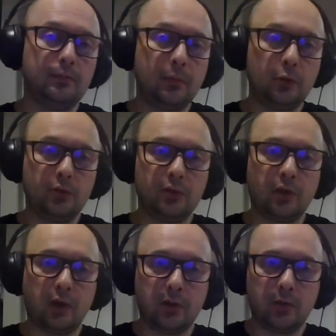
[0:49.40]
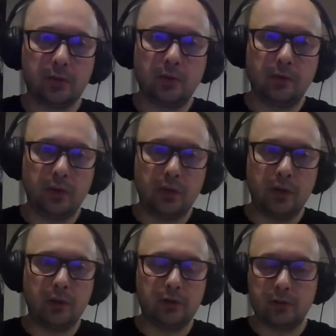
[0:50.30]
good start with your
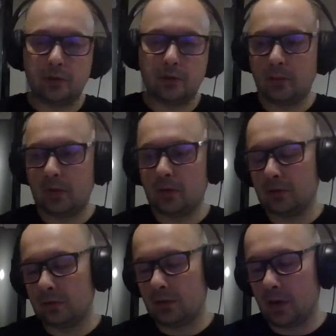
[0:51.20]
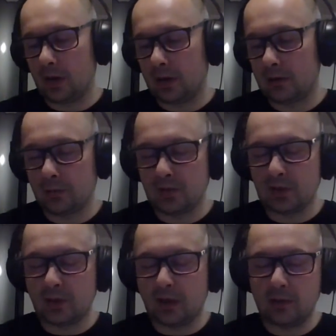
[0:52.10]
videos uh, because they had some
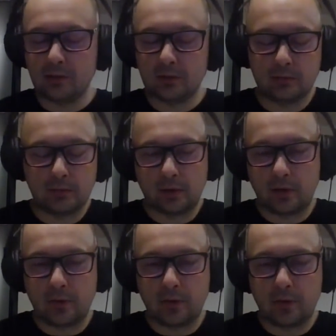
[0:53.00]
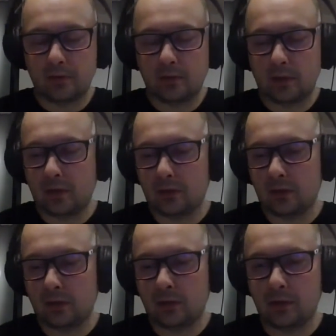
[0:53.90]
style, and and I think they are
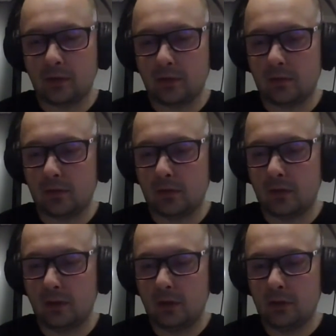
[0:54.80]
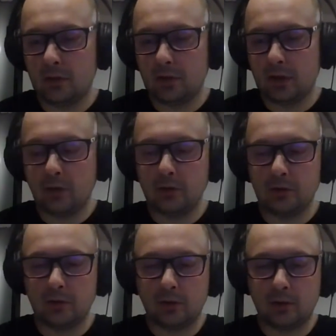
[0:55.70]
like you know really
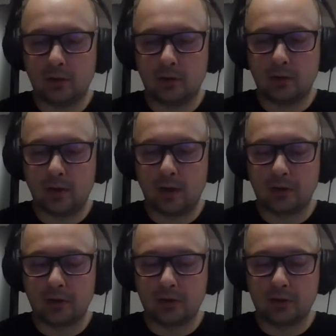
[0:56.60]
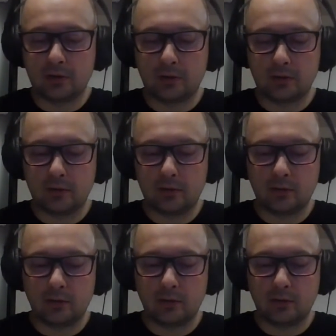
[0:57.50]
good uh, artist
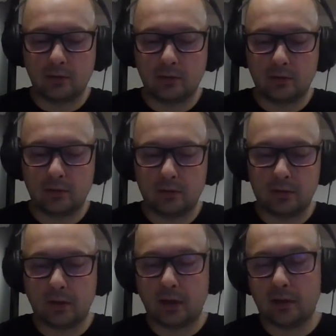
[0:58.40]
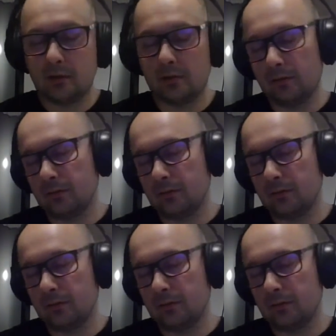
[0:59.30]
uh, style